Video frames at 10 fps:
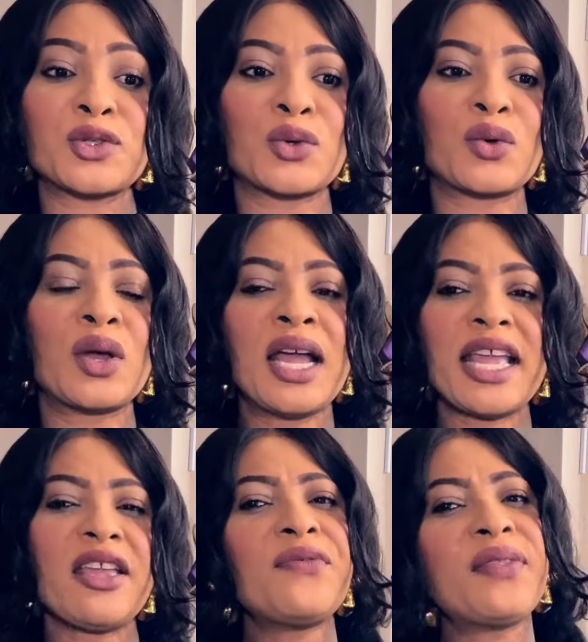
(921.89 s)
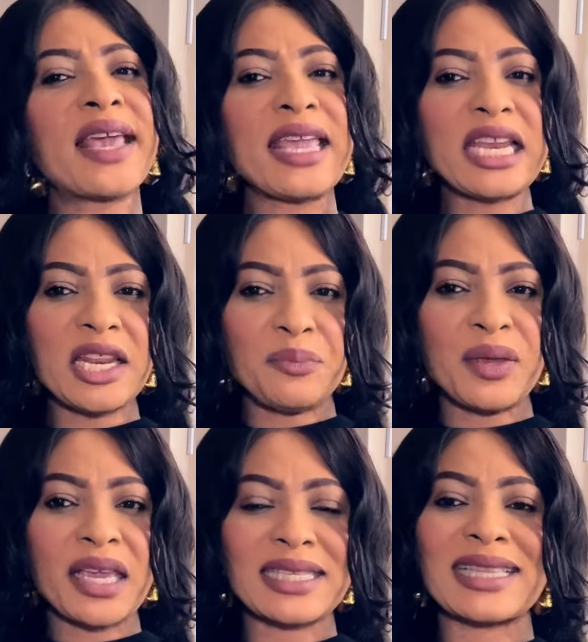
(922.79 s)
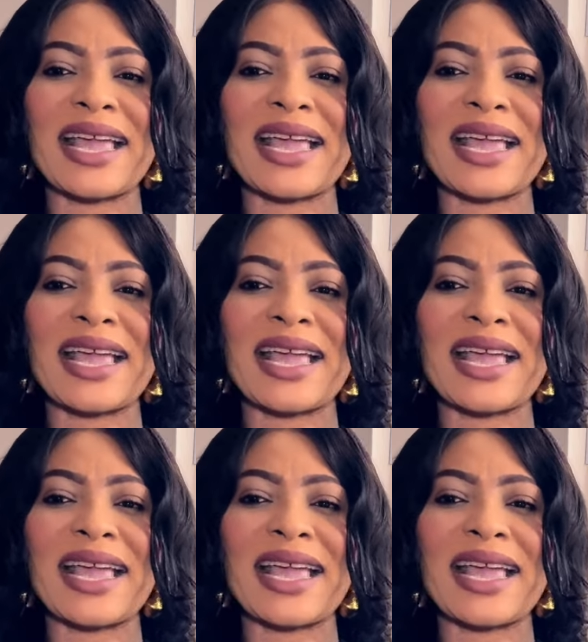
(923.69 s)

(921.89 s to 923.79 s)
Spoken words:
So if the EDP is